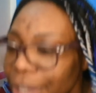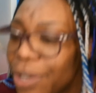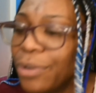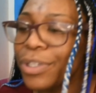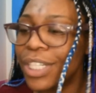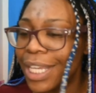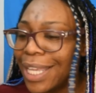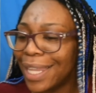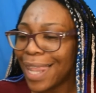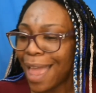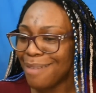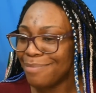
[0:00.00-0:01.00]
You should
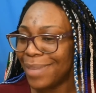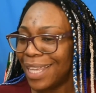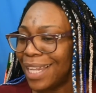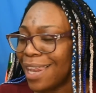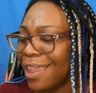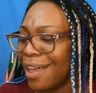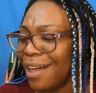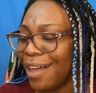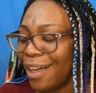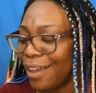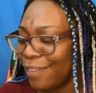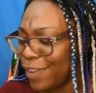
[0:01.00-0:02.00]
let me
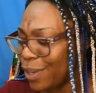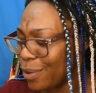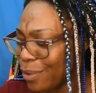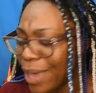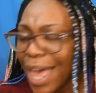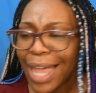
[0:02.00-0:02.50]
love you.